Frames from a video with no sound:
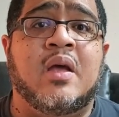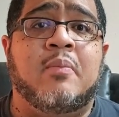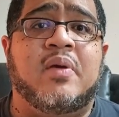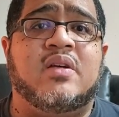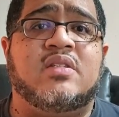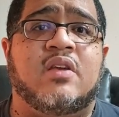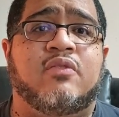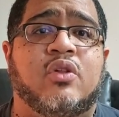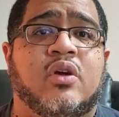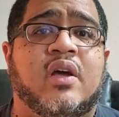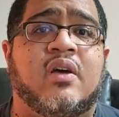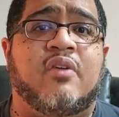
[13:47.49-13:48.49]
Because if you
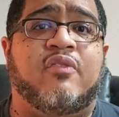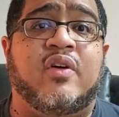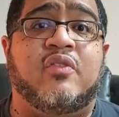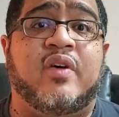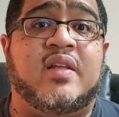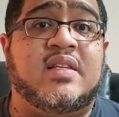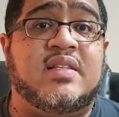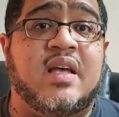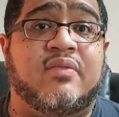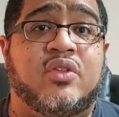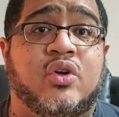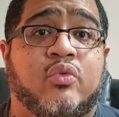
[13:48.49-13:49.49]
look at Final Fantasy
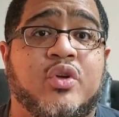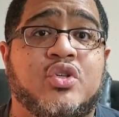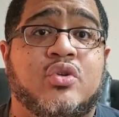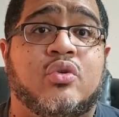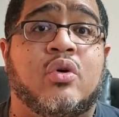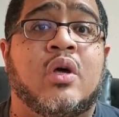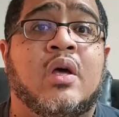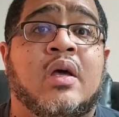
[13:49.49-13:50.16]
VII, the original,